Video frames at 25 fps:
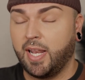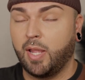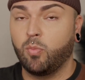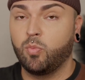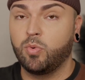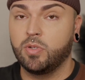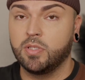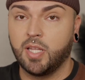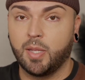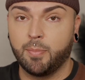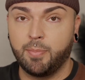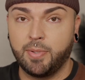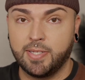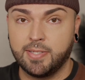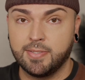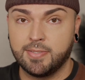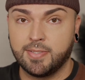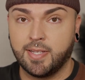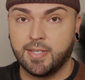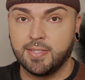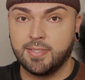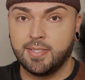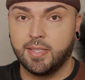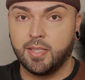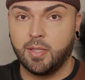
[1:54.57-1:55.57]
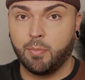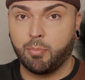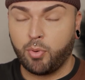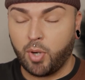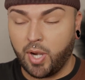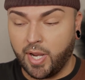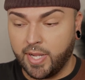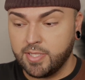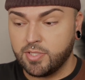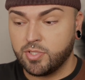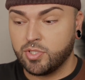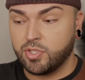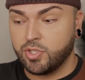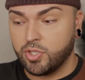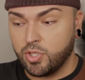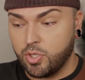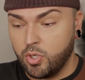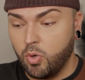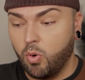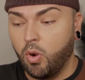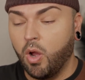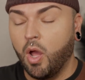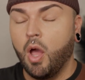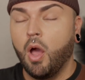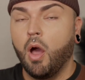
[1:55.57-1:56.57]
I will not be discussing the price
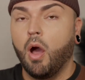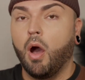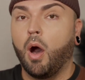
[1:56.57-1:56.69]
too,